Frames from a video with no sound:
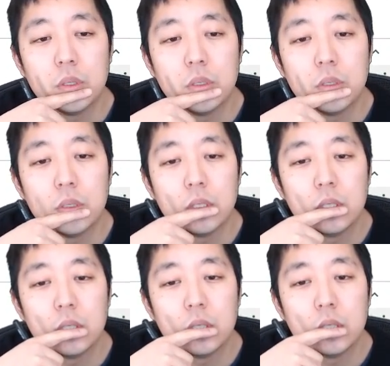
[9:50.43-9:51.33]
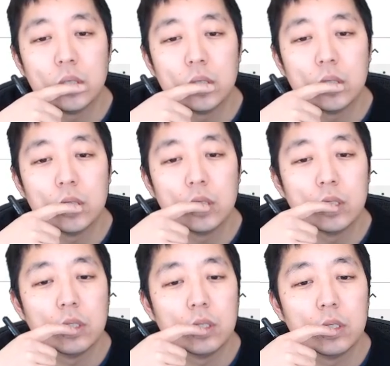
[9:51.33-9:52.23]

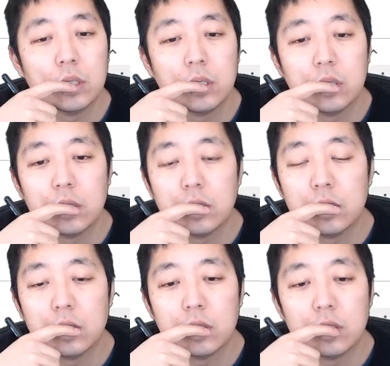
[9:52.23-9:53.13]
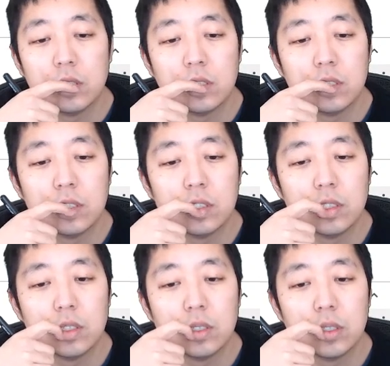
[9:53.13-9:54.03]

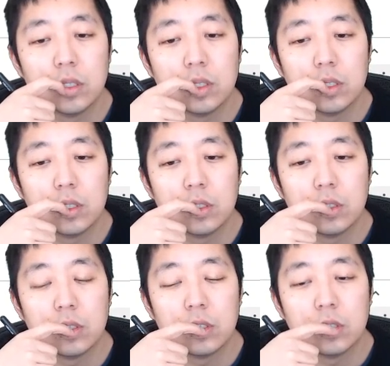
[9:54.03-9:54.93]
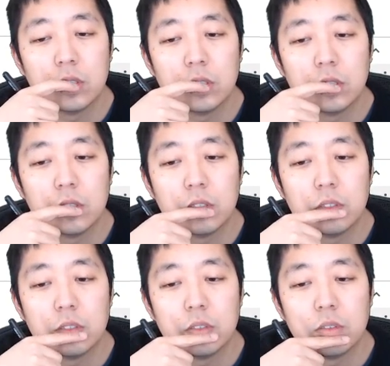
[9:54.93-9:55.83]

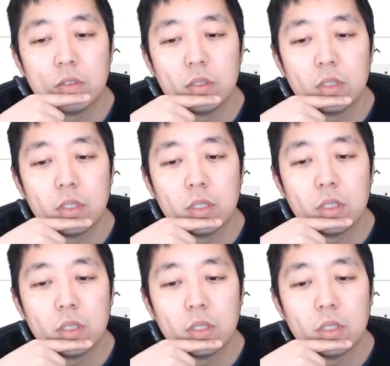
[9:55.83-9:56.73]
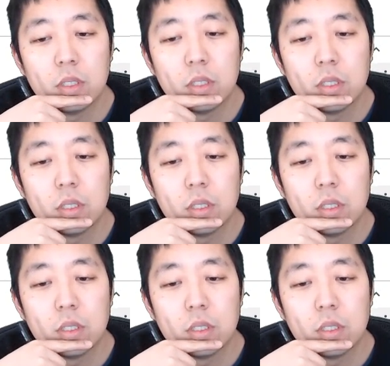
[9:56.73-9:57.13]
No one is speaking in this clip.